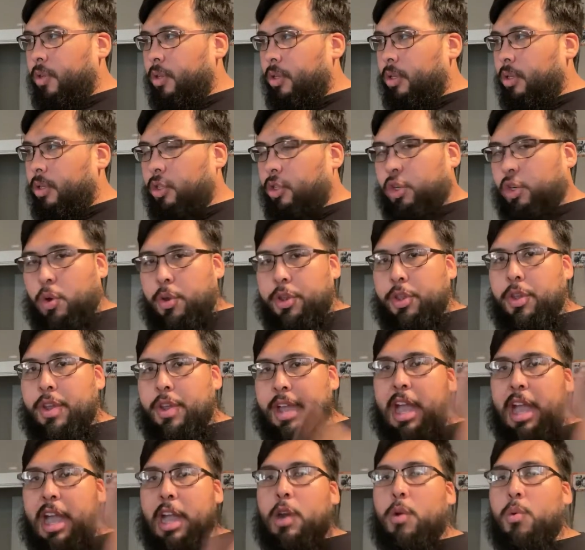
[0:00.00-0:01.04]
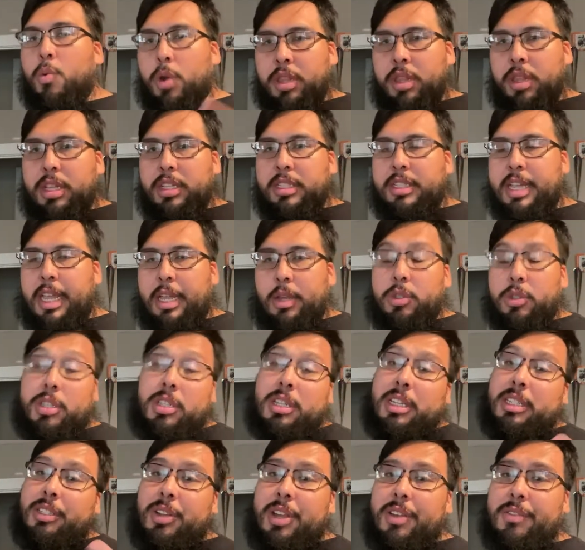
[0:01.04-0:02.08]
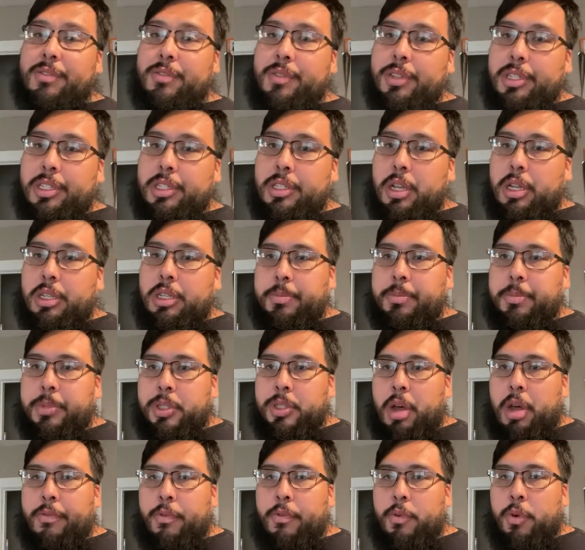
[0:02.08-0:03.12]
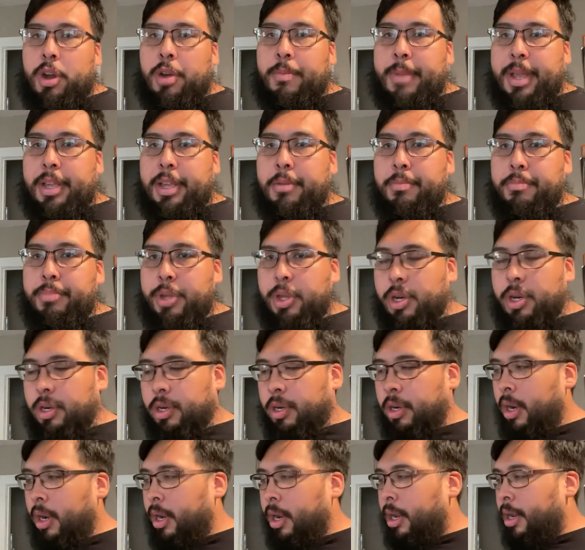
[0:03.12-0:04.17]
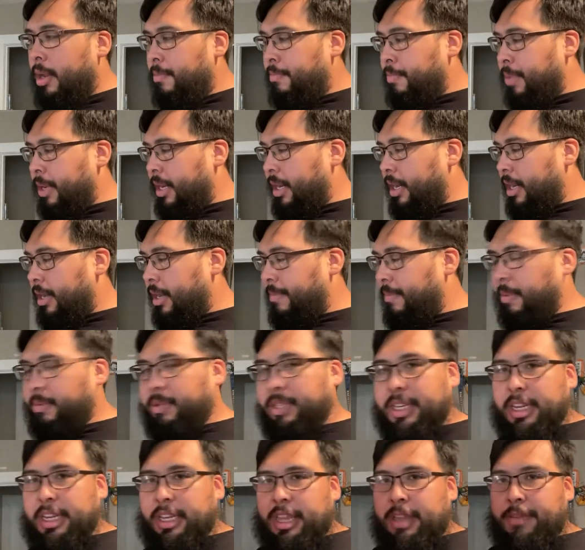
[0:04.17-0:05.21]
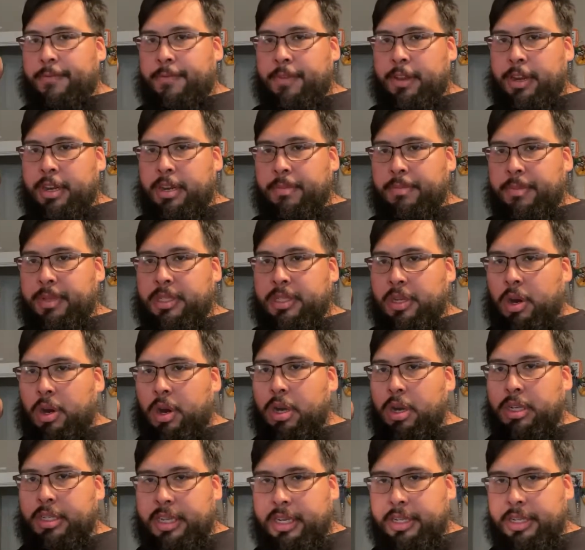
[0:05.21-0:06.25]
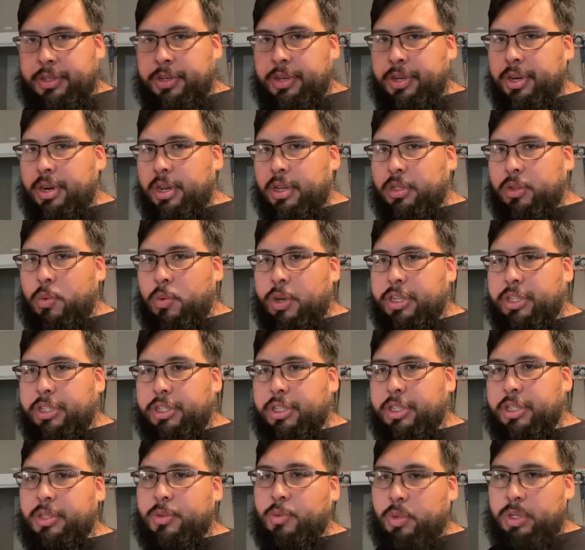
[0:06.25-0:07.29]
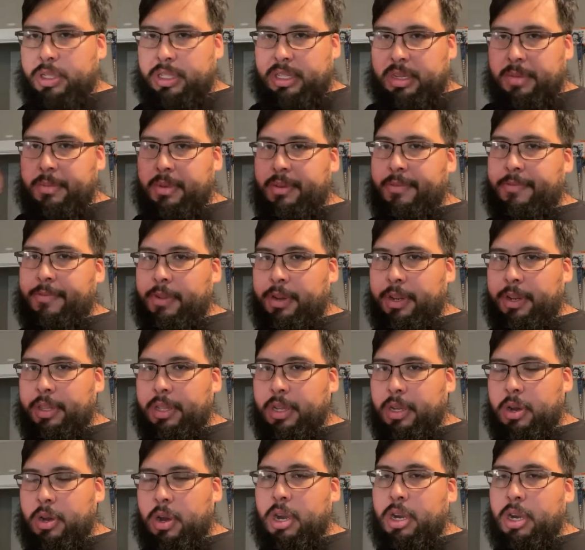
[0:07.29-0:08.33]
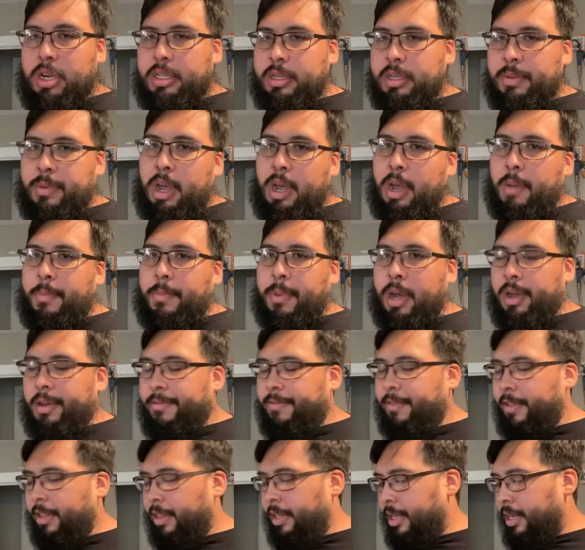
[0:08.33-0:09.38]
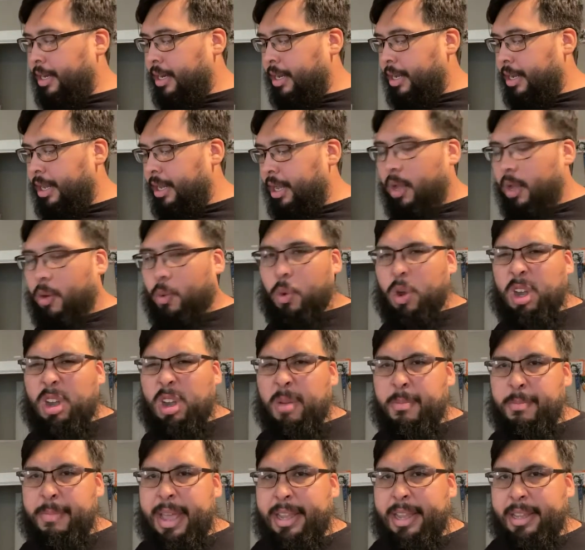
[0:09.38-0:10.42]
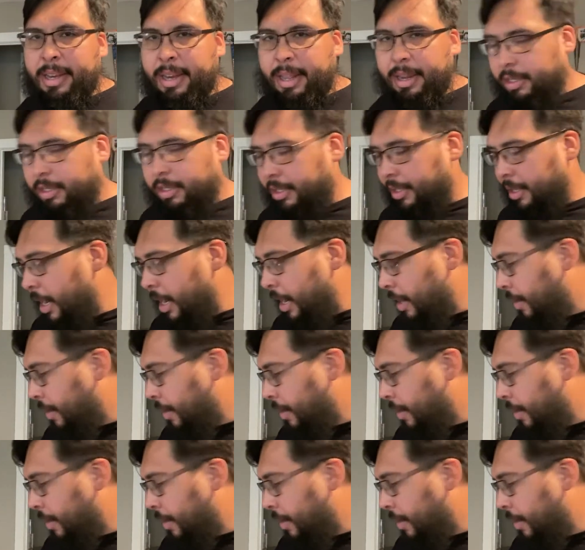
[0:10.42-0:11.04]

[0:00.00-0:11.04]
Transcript: showing you how I run the cycles, because I still have to install some software on my computer. But I'm just gonna keep filling up these carts, answering y'all's questions. Once I'm done filling the carts, I'm gonna hop off, and then we'll come back later tonight,